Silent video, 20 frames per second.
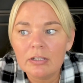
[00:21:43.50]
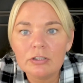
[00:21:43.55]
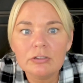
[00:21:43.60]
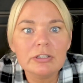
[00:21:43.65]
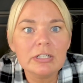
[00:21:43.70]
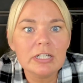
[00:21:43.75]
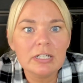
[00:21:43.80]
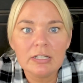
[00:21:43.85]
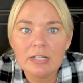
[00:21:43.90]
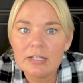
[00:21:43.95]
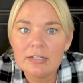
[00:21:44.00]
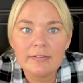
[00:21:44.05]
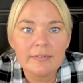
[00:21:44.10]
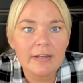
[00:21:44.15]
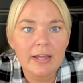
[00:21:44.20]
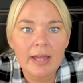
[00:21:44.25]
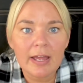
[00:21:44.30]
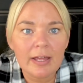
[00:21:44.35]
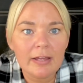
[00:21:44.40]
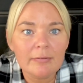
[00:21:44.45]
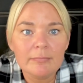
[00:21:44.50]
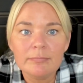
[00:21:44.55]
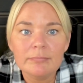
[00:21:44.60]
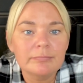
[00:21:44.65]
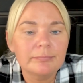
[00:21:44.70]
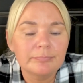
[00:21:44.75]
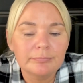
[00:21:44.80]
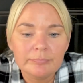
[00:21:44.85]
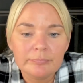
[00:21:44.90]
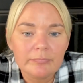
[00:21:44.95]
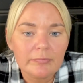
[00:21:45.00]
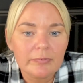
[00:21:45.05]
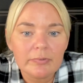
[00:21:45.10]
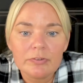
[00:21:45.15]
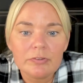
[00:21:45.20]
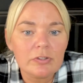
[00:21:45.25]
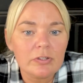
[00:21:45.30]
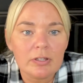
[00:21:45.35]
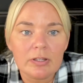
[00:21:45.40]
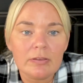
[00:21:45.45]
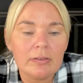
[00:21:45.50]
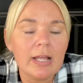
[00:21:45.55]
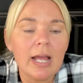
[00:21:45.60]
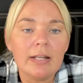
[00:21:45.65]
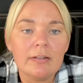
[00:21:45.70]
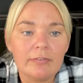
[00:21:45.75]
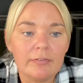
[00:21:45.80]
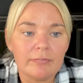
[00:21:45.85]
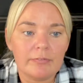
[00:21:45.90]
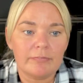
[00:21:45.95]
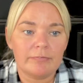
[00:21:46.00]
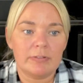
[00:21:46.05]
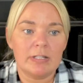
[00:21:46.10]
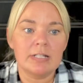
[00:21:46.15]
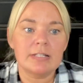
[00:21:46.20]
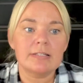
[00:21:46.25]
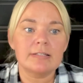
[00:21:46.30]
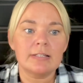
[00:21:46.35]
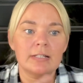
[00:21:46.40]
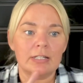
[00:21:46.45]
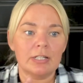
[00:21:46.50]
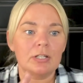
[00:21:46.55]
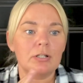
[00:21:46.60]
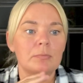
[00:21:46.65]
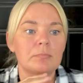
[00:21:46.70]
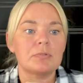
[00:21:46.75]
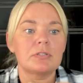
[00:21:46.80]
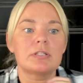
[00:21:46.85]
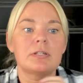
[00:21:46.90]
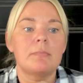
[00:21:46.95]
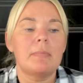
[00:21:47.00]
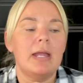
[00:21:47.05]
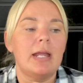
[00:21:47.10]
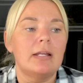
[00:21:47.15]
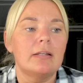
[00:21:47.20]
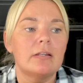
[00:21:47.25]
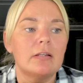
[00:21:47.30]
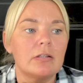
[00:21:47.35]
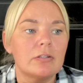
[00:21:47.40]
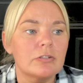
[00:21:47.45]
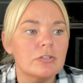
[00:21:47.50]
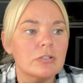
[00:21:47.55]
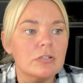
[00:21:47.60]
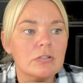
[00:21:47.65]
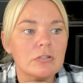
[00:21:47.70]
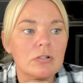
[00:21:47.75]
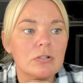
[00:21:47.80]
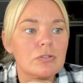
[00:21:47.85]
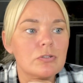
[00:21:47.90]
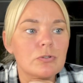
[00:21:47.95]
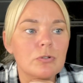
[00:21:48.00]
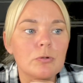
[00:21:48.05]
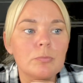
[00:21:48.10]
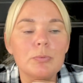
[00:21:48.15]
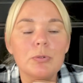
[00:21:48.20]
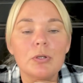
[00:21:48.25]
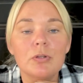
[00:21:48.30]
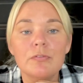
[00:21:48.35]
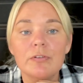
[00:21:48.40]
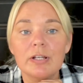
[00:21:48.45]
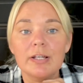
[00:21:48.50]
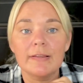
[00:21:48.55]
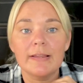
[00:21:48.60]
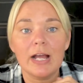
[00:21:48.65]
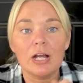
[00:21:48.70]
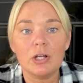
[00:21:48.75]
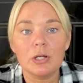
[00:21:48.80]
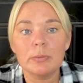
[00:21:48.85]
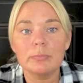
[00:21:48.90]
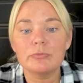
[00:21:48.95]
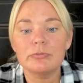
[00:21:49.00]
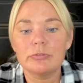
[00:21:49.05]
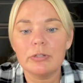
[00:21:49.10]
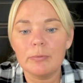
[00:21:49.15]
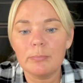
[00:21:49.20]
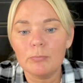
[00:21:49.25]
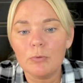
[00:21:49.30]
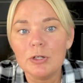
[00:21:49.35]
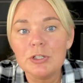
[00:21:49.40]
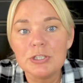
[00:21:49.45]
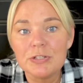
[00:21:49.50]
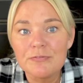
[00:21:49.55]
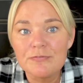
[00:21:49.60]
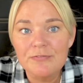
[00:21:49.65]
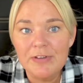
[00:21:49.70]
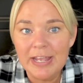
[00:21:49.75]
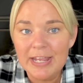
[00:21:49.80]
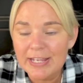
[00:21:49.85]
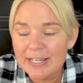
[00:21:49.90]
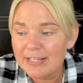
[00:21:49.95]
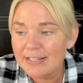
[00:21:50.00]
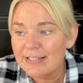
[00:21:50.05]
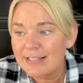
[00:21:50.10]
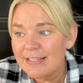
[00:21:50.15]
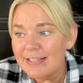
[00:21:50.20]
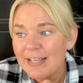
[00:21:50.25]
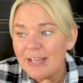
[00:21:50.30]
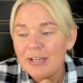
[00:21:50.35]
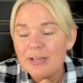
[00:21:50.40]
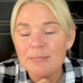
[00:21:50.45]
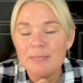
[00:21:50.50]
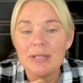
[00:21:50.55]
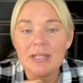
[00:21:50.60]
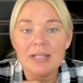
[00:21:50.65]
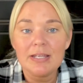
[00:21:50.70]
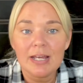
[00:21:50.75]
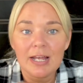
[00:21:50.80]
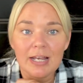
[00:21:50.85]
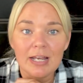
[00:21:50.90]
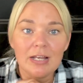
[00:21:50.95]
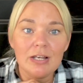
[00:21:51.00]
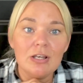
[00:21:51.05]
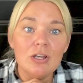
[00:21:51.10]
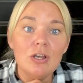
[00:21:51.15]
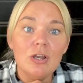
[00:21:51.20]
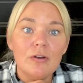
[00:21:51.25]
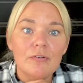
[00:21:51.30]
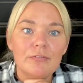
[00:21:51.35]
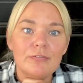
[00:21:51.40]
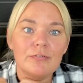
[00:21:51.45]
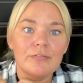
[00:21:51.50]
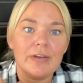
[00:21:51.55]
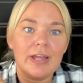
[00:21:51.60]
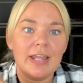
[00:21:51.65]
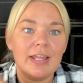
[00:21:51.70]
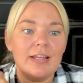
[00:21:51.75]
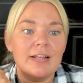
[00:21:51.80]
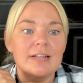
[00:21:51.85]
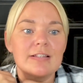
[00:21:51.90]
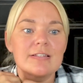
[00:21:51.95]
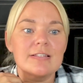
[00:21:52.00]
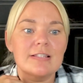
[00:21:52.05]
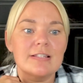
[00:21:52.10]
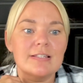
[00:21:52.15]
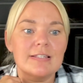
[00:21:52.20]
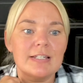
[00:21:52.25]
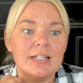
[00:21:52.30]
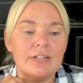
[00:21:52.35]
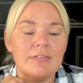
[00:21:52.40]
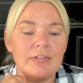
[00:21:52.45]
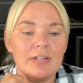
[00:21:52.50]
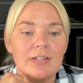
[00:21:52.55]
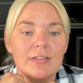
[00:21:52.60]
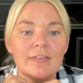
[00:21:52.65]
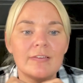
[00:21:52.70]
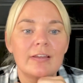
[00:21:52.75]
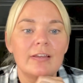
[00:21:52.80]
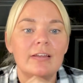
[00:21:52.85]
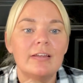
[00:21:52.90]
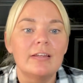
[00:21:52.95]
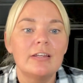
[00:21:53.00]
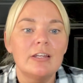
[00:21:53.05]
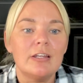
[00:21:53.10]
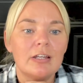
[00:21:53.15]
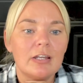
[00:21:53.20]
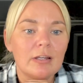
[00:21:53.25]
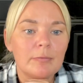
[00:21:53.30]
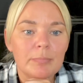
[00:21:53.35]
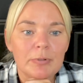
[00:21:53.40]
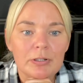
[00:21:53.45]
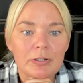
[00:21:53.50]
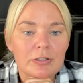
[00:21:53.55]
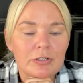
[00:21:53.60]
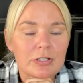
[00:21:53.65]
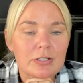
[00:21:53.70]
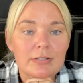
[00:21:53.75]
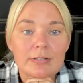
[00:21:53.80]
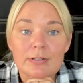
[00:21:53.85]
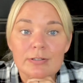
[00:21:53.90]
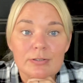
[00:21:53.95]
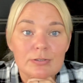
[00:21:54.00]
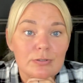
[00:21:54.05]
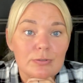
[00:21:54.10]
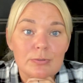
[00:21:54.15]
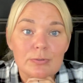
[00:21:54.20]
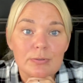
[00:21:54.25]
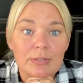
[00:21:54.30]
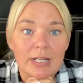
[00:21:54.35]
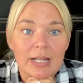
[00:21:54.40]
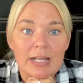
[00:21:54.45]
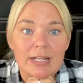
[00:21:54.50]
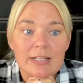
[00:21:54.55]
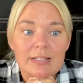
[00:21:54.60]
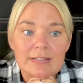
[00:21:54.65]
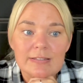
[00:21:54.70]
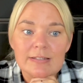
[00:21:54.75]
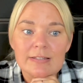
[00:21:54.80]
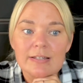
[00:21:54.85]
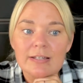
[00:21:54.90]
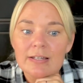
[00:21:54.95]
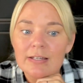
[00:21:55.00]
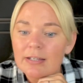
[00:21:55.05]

Greenland, yeah. That instantly comes to mind. It just looks so beautiful, and that comes from watching Vikings. Me and Kenny loved Vikings, the series, but it just looks so nice.